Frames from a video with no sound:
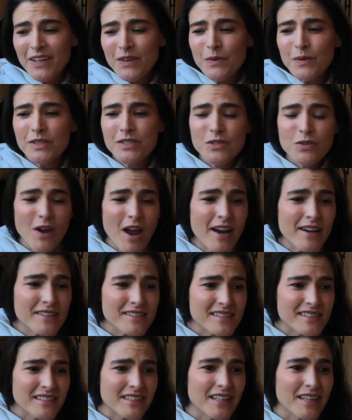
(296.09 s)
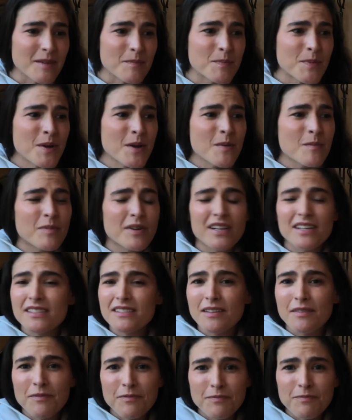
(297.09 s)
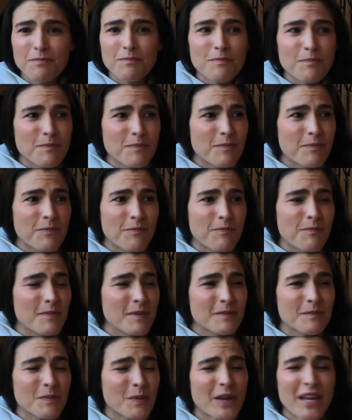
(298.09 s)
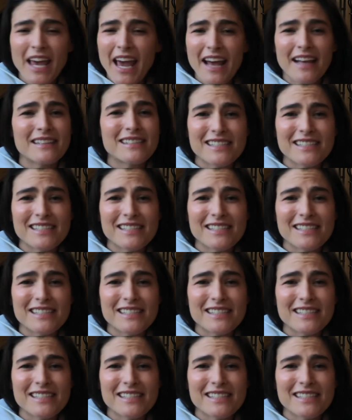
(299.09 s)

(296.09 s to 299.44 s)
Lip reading: We try to sleep, but we can't